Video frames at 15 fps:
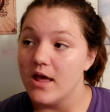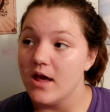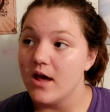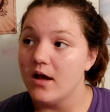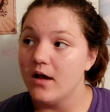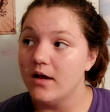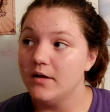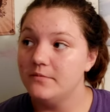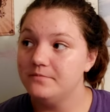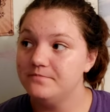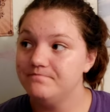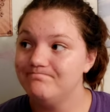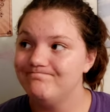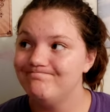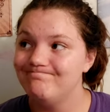
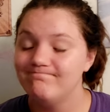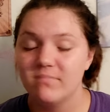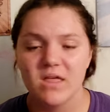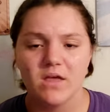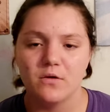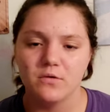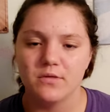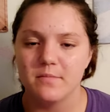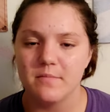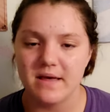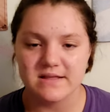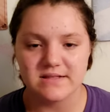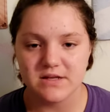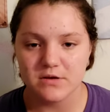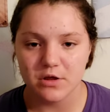Um, it was the
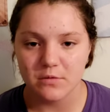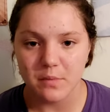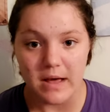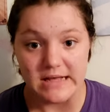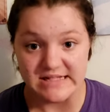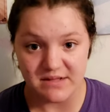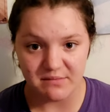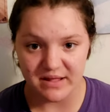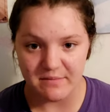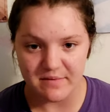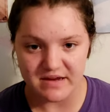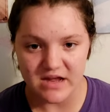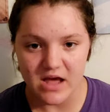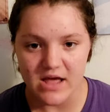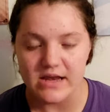best it could possibly be
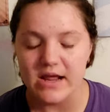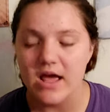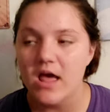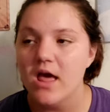done.